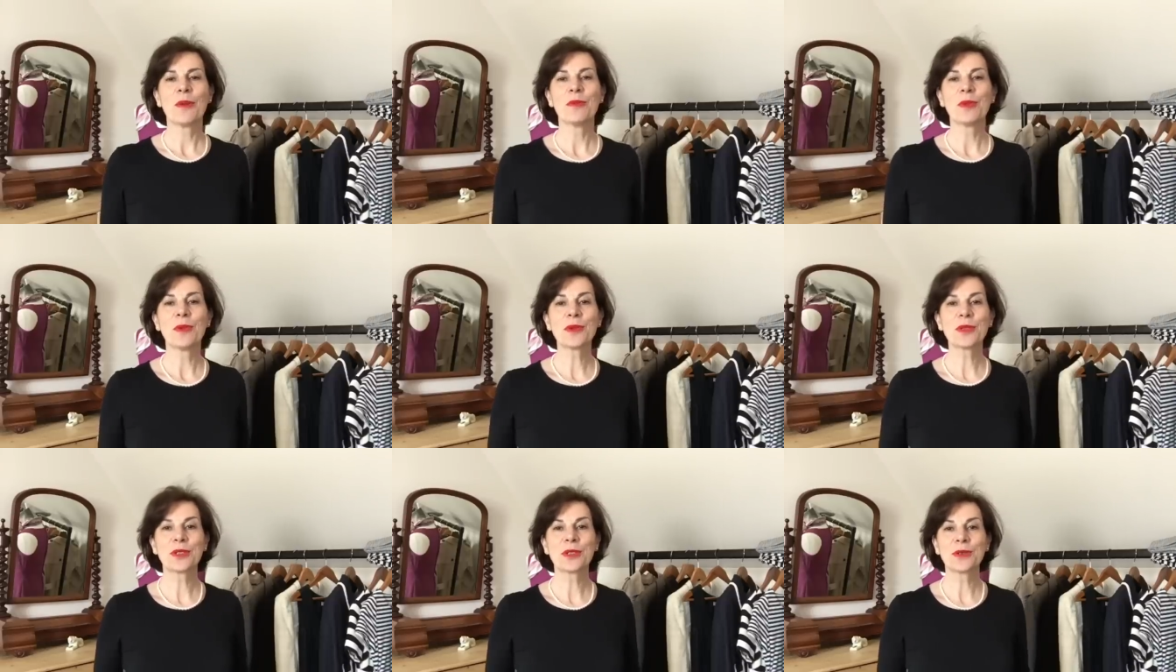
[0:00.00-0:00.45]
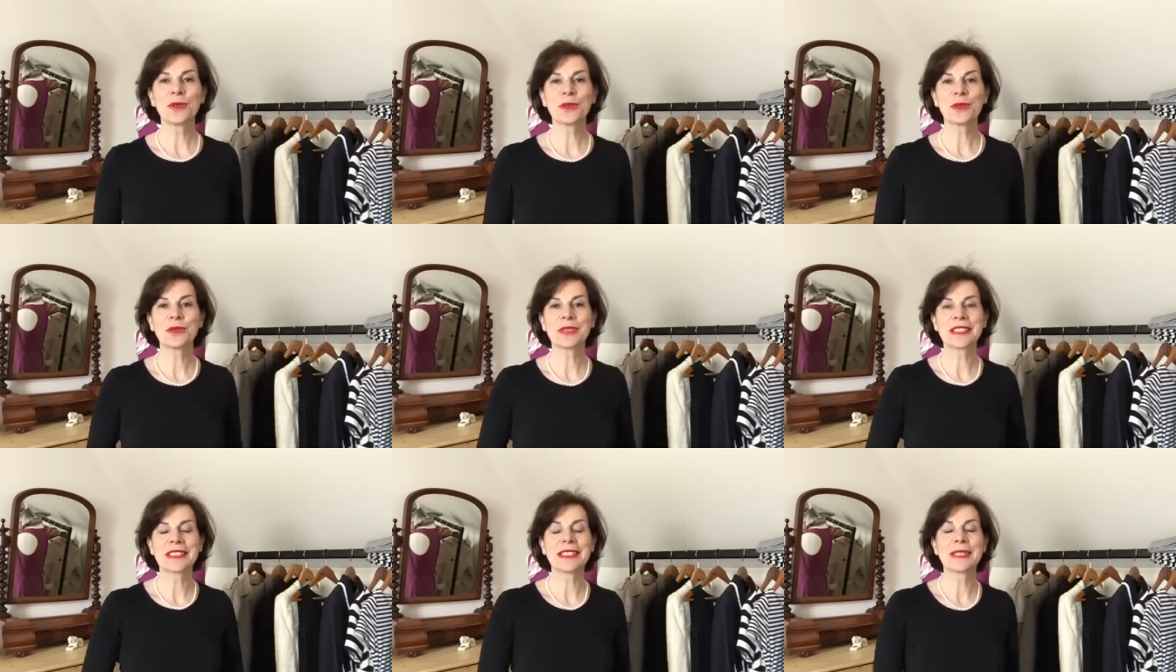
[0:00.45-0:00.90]

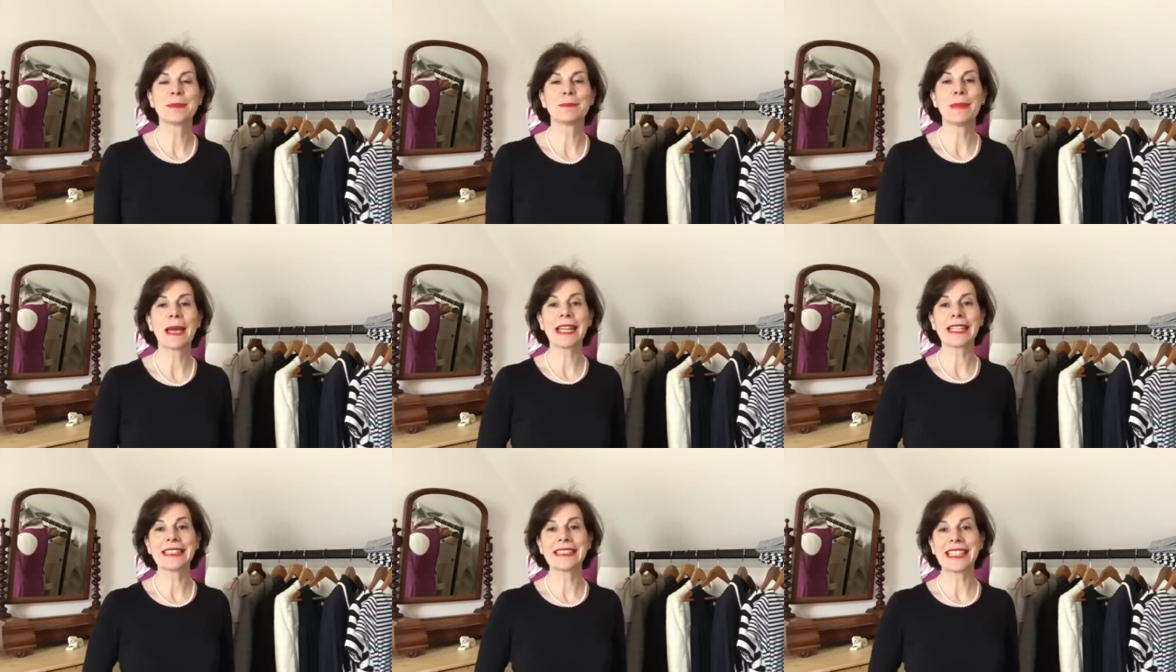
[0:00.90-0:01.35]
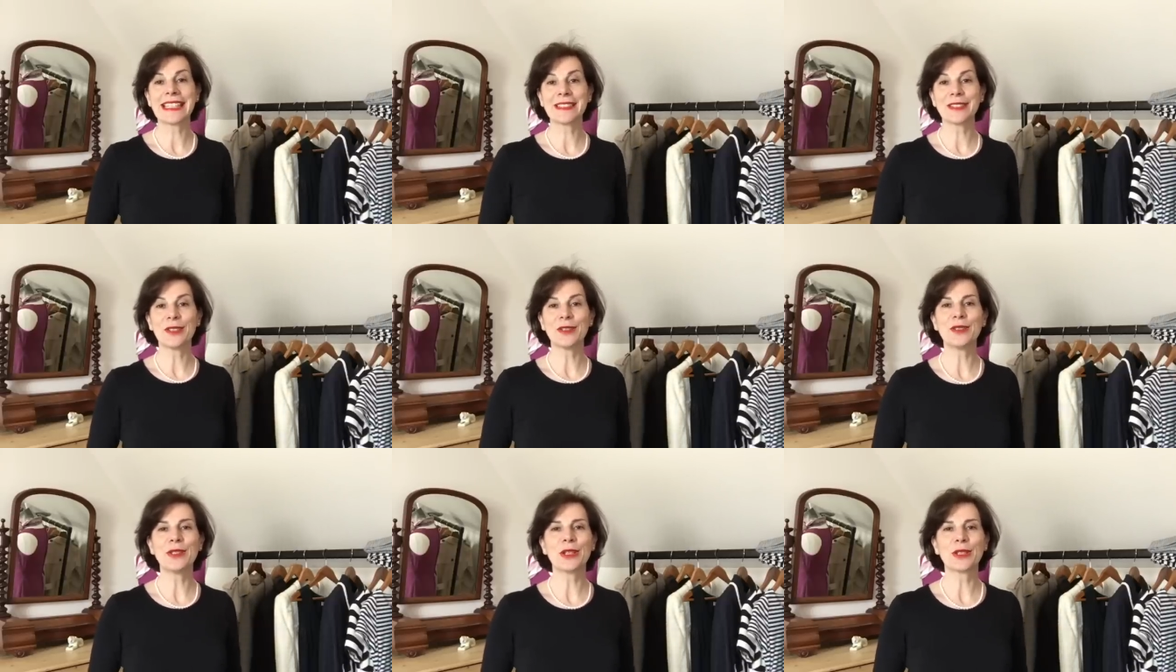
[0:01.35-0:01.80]
Bonjour, this is
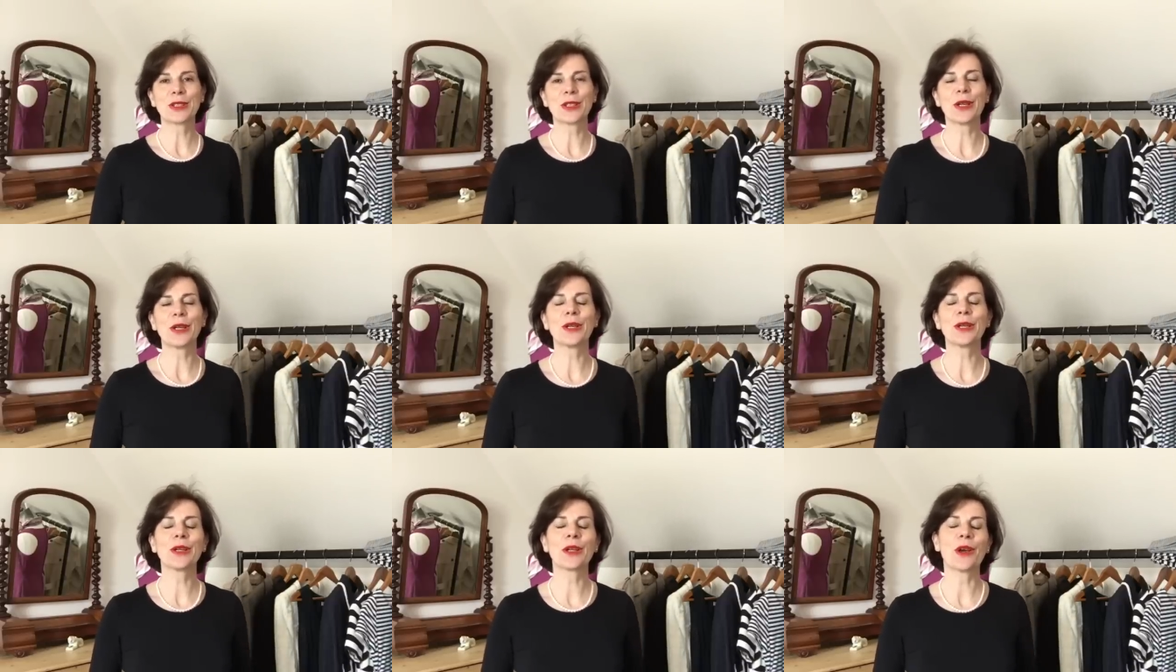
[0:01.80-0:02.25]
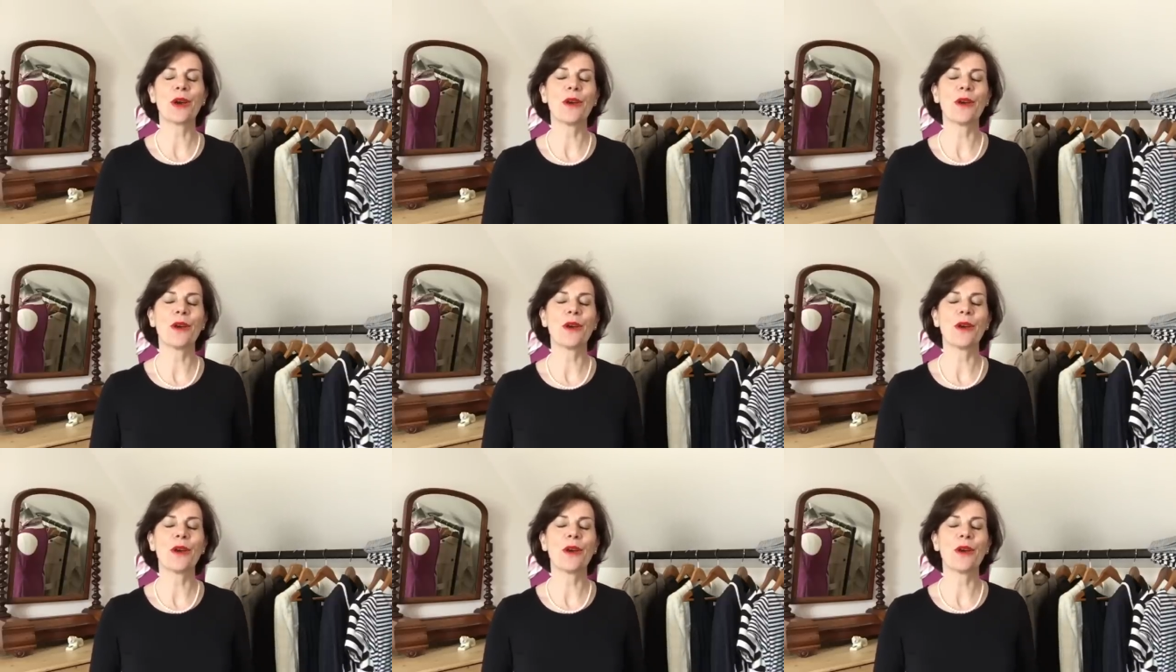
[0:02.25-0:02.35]
Marie-Anne Lecoeur